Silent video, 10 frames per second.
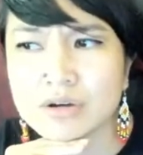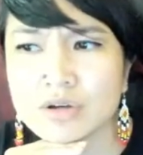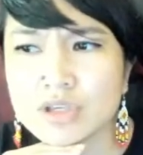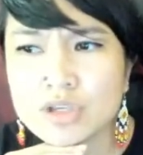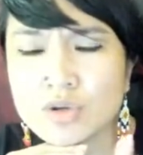
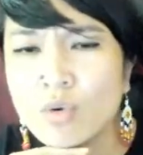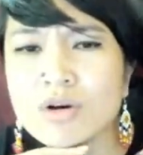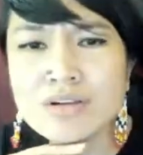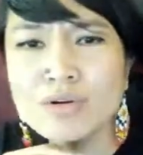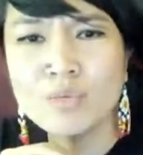
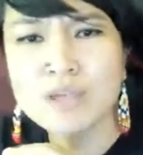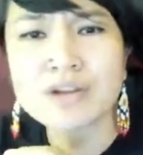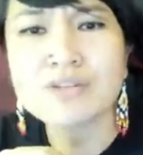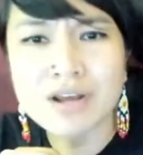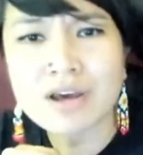you're the
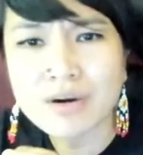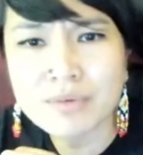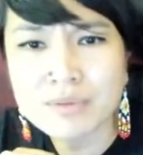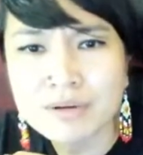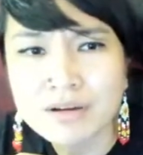
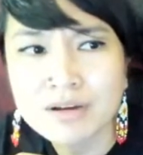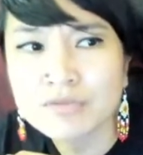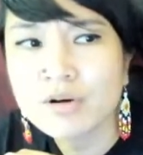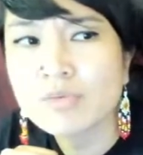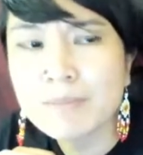weirdo
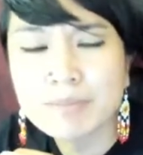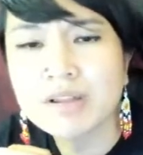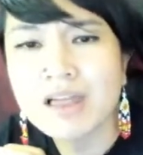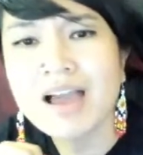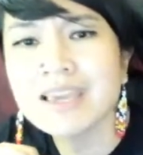for
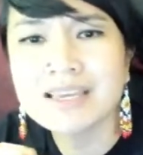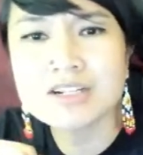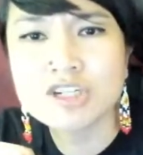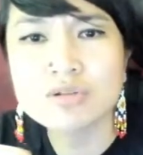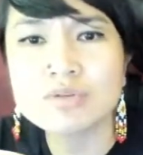replying
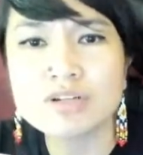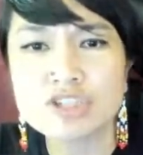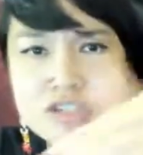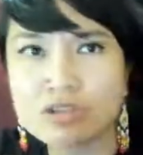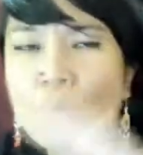to a
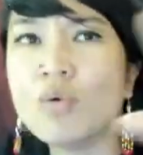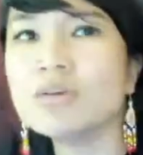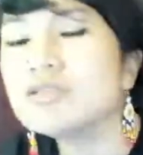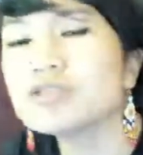total